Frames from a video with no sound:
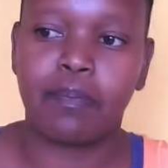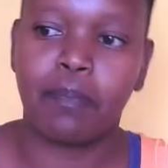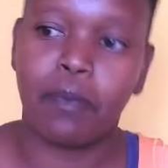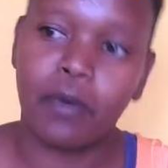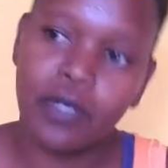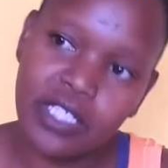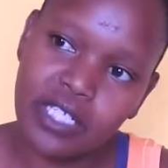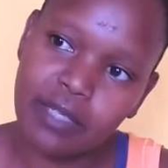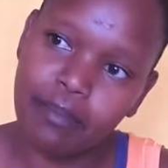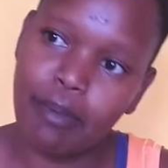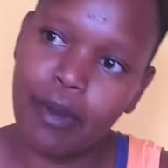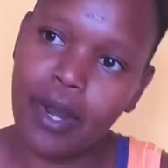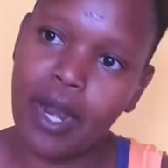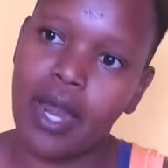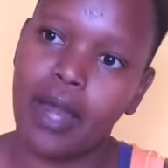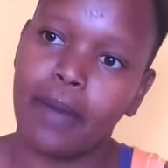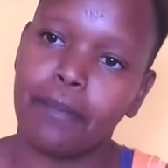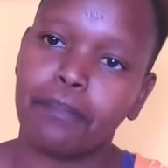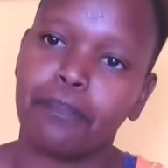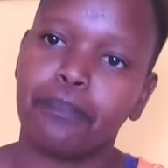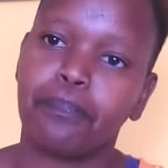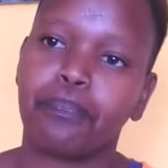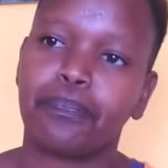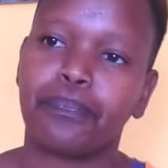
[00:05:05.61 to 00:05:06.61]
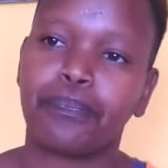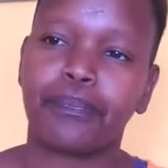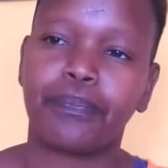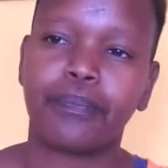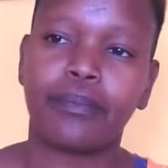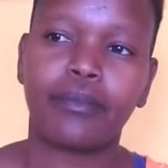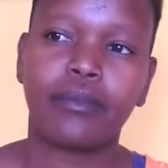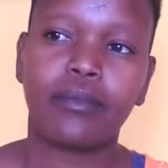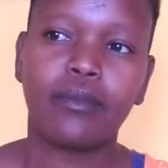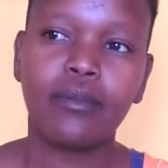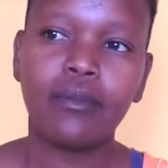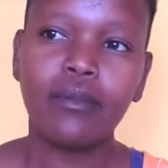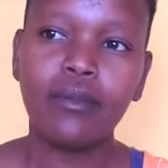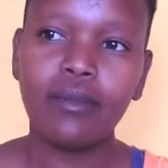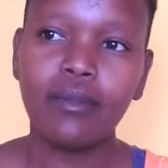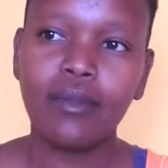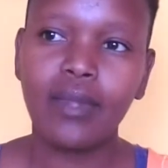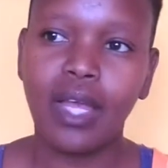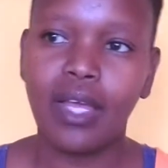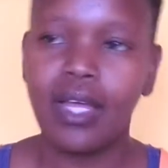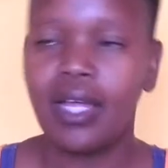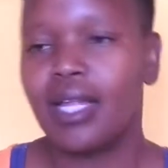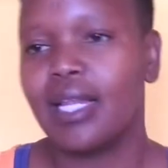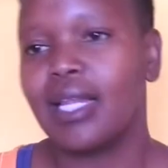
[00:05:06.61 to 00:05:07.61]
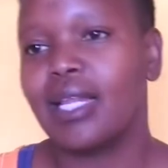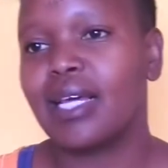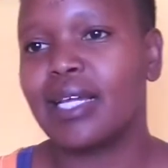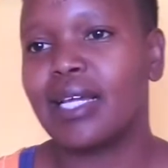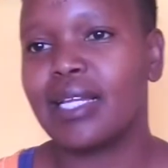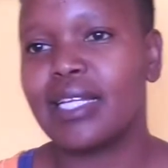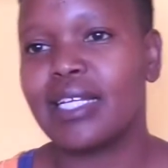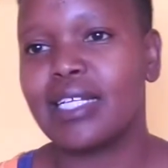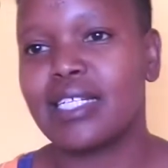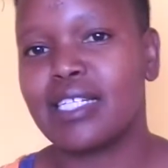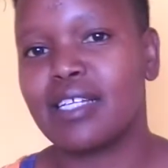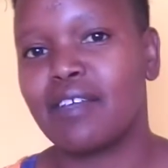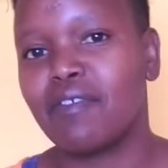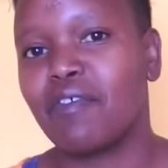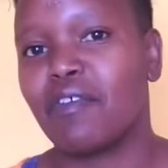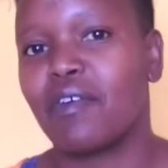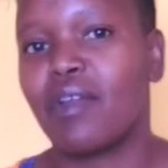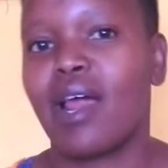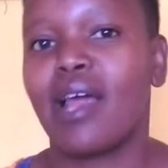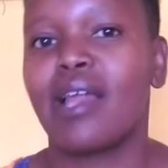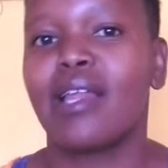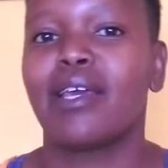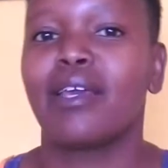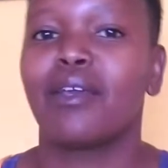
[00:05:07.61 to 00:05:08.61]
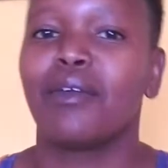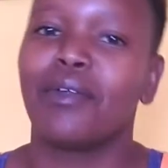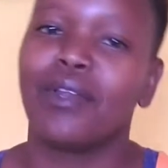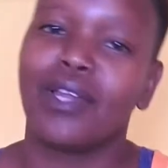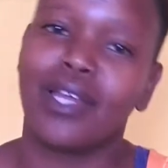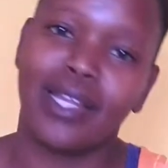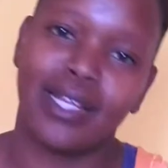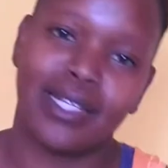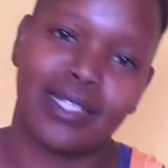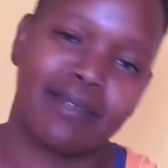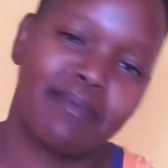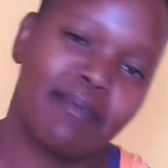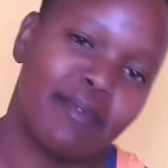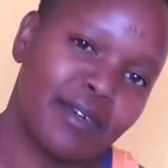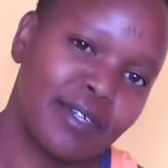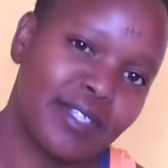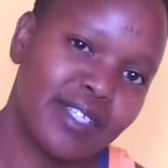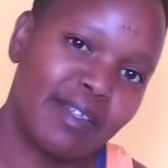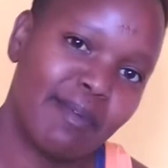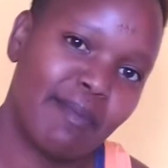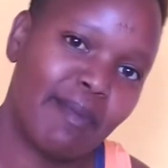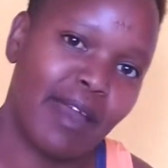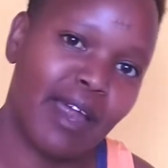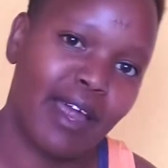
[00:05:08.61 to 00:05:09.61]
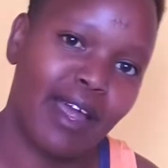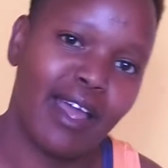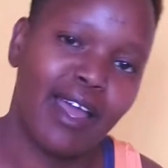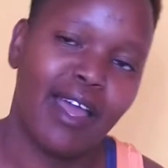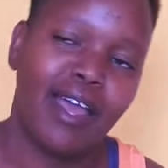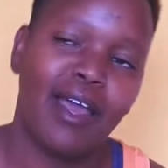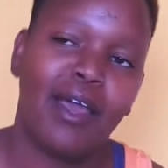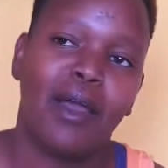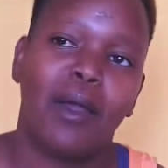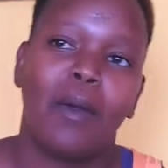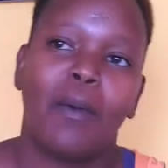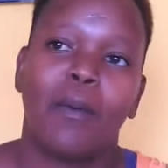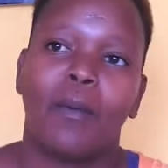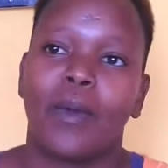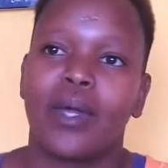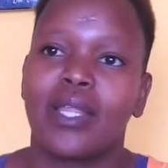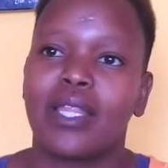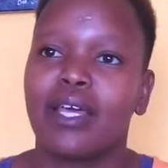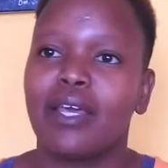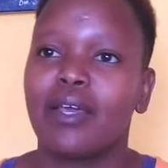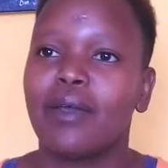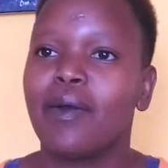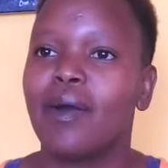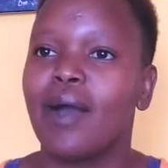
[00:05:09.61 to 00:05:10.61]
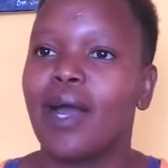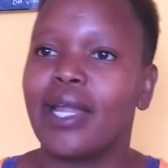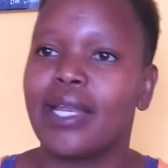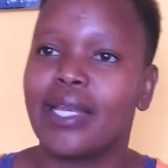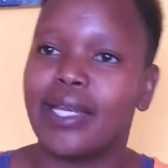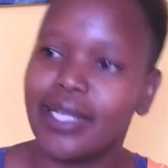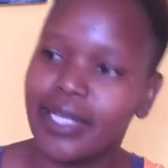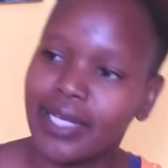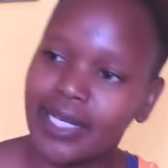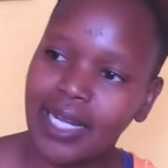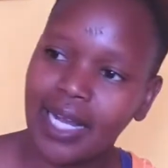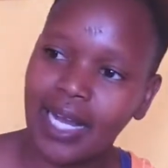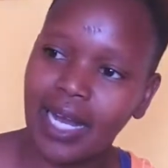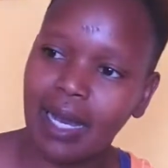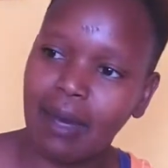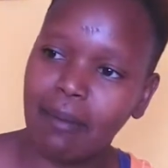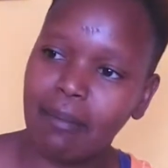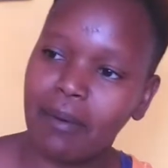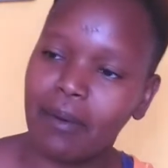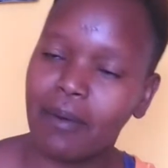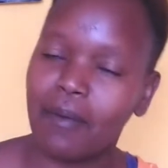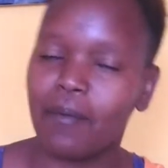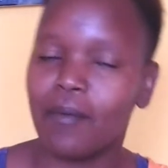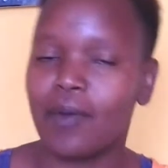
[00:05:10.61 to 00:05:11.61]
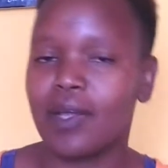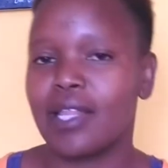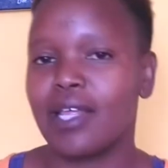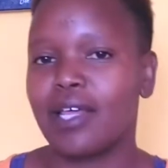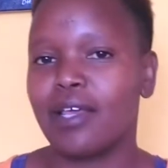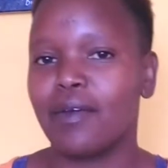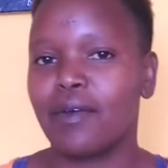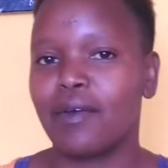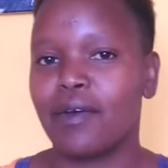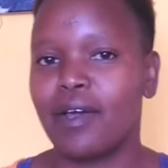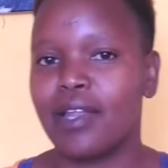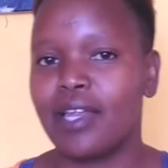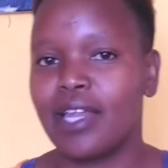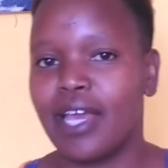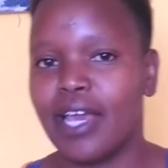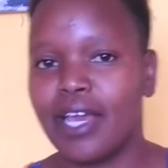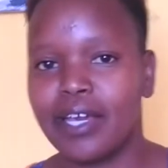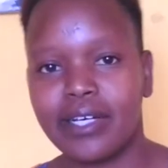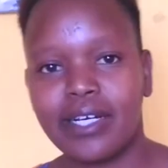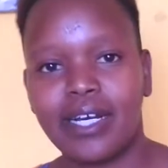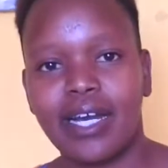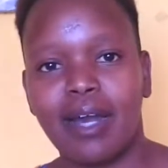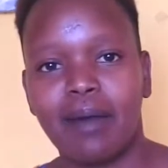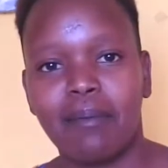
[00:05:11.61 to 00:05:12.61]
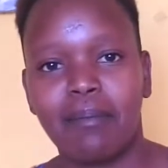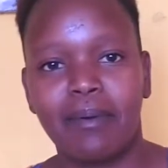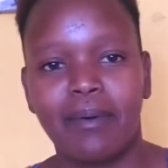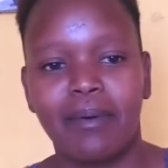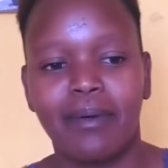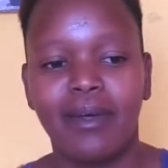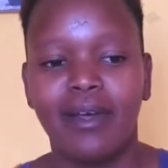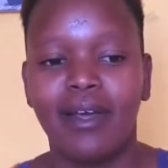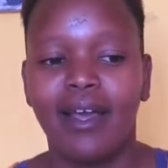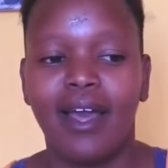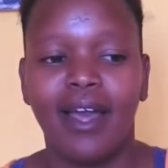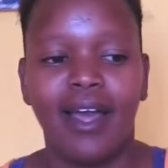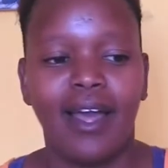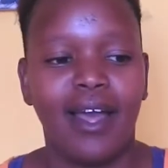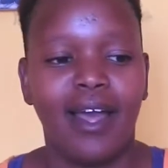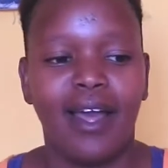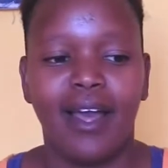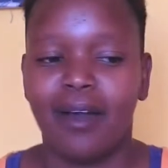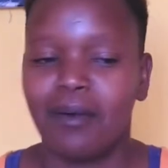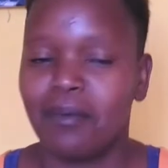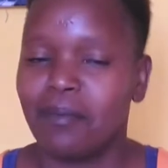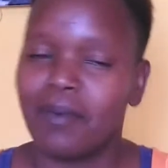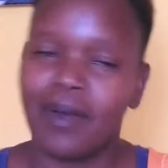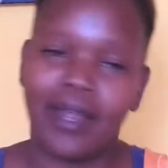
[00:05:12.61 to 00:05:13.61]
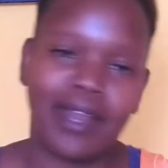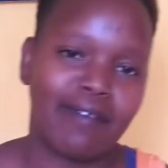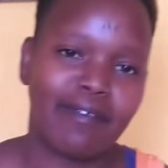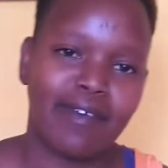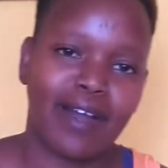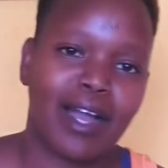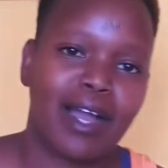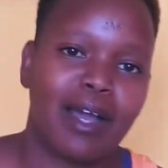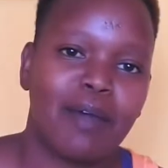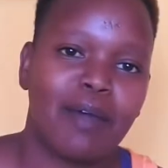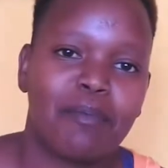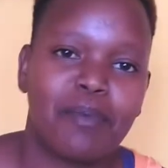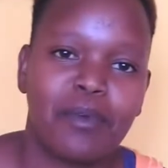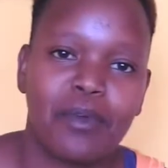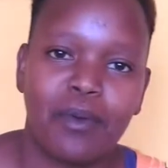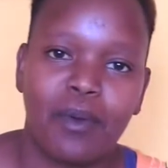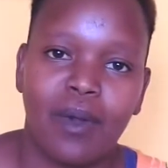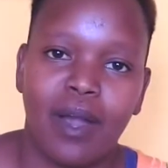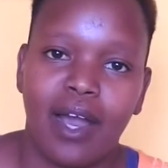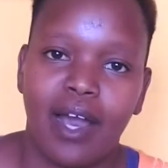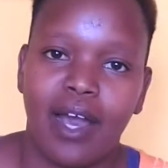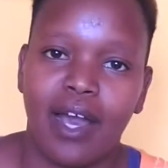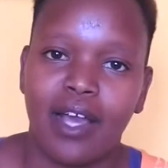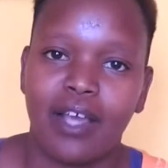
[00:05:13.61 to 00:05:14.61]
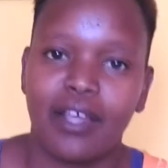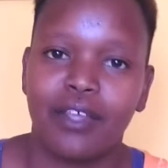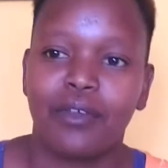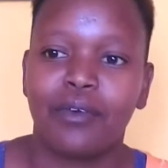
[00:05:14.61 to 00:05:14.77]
sports bra. Ladies, if you're running, you need a sports bra. Whether you're a D cup, whether you're an A cup, whatever cup you are,